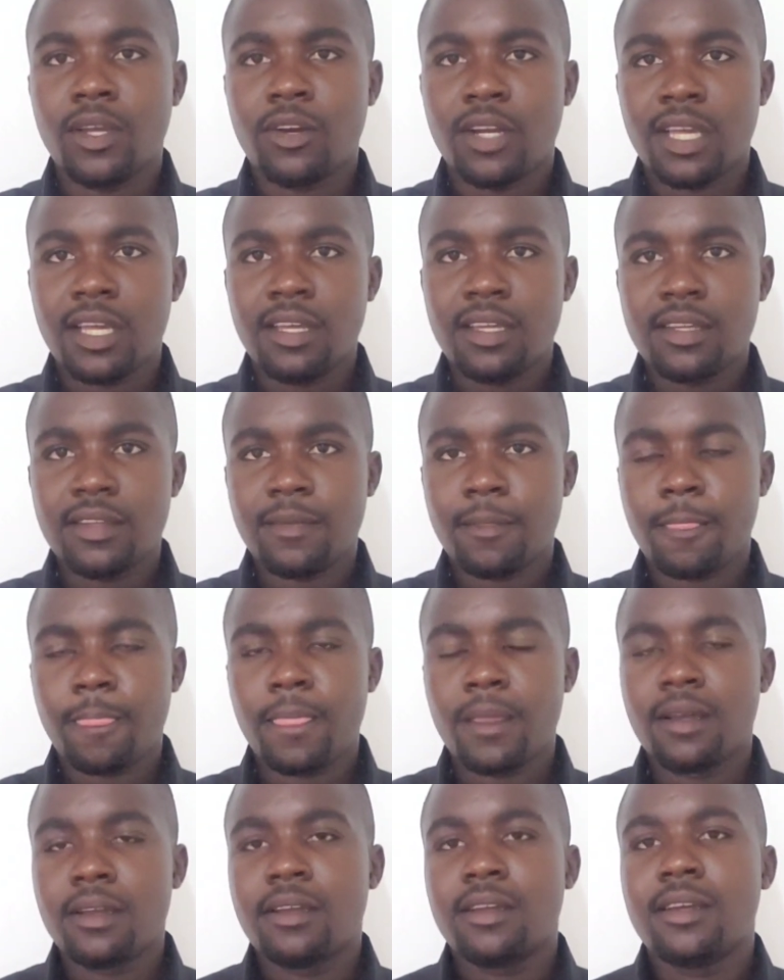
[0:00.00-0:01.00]
Okay,
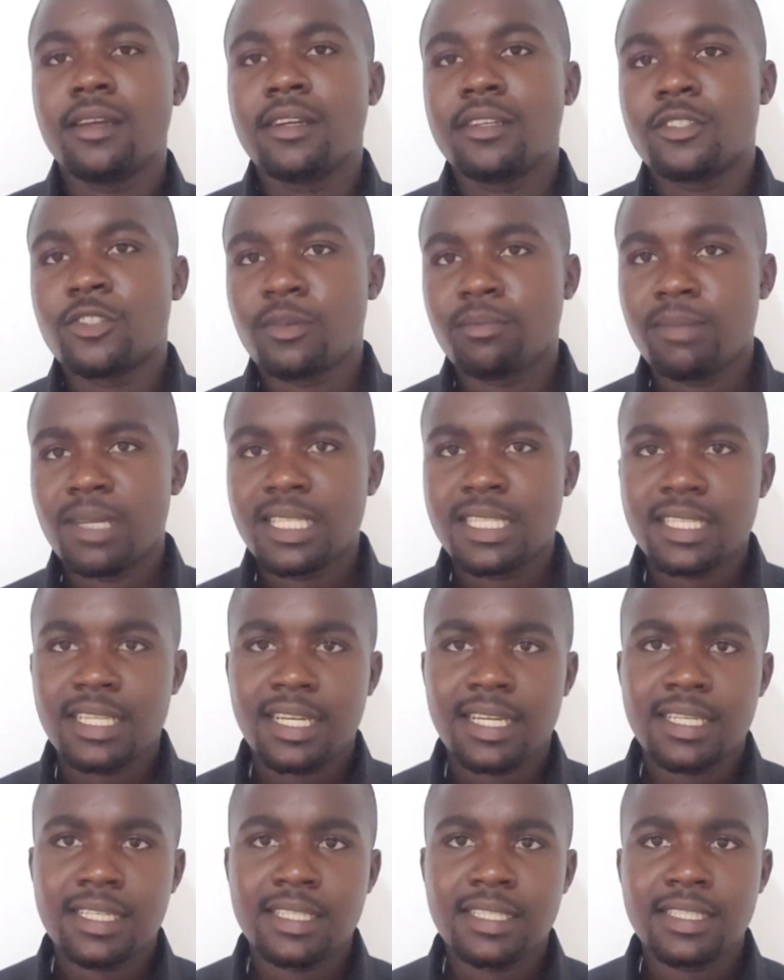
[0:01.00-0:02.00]
so
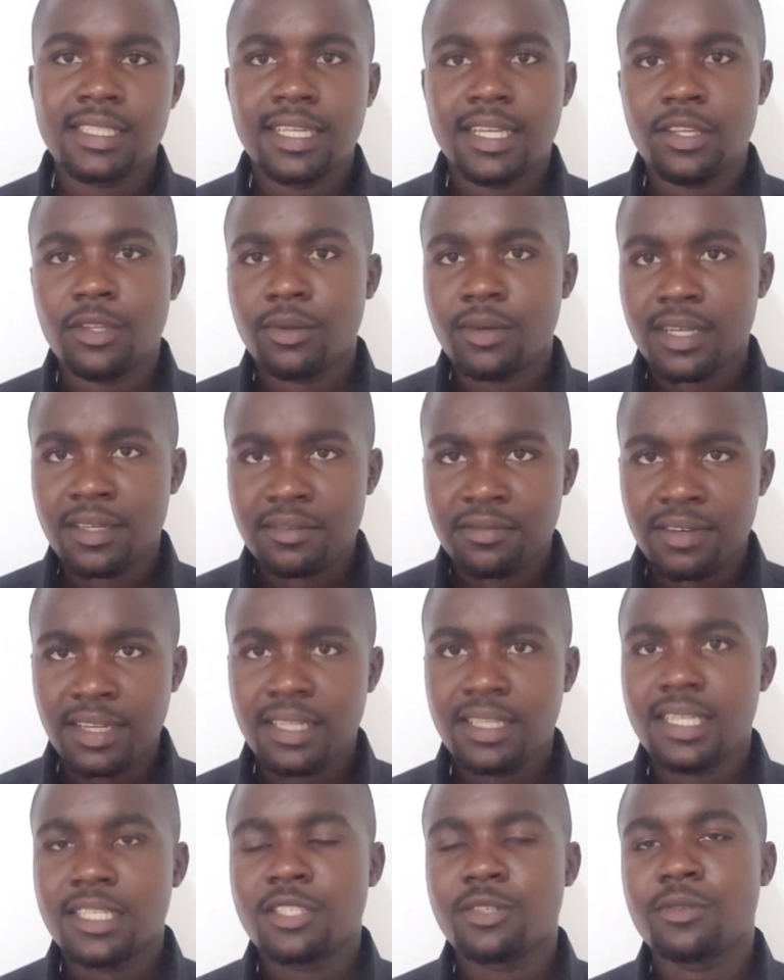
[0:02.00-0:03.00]
basically your
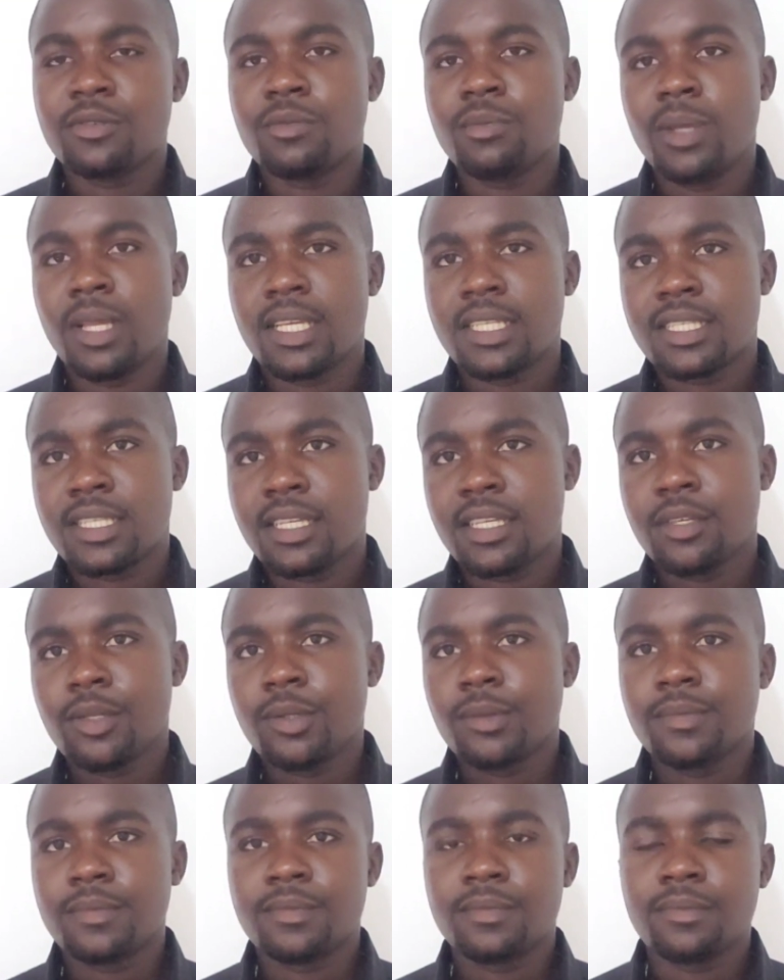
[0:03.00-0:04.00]
advantage could be a
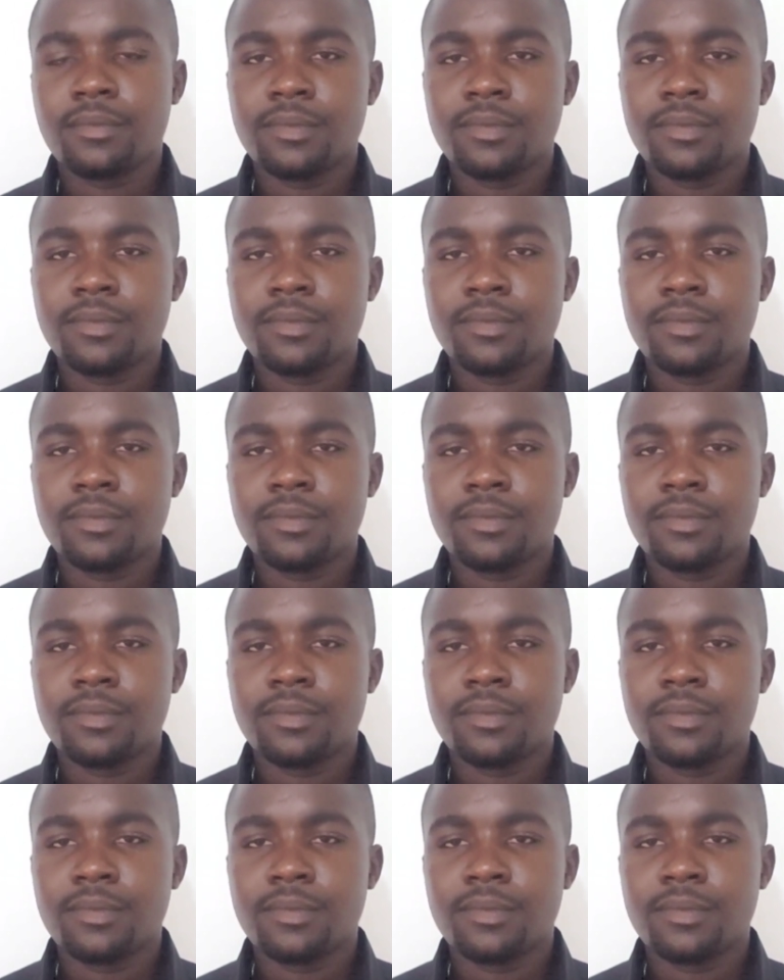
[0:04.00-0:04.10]
skill,